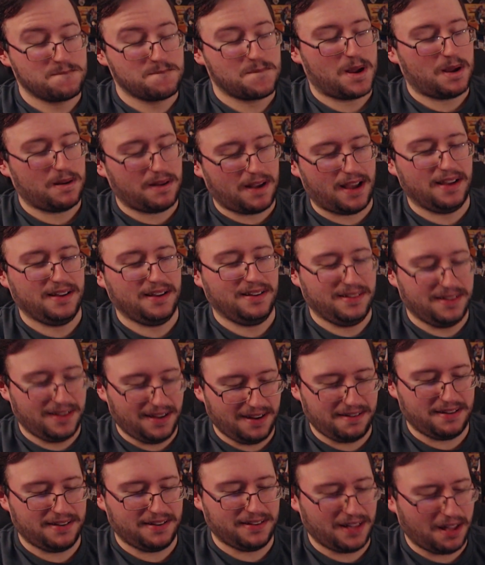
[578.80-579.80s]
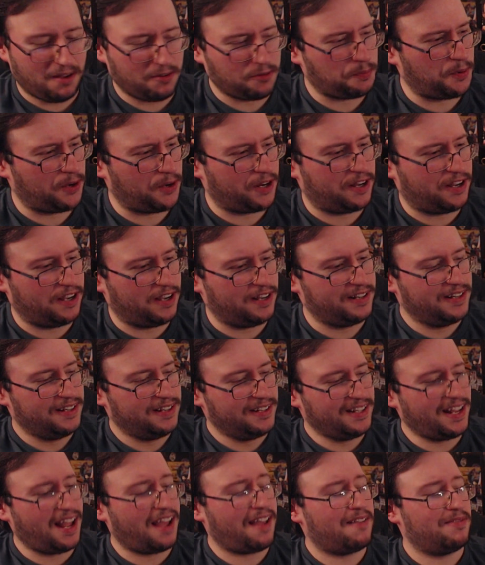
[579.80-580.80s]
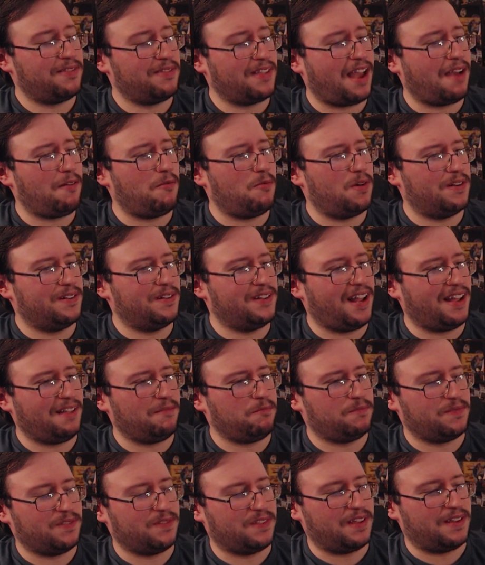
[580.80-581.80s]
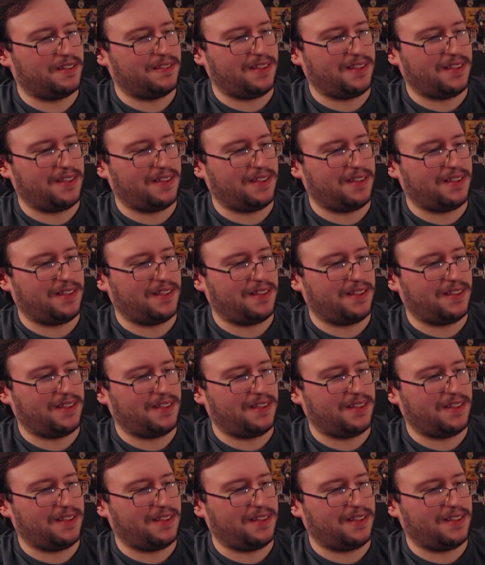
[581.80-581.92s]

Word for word: Okay, all right, that was pretty good. Not not what not the,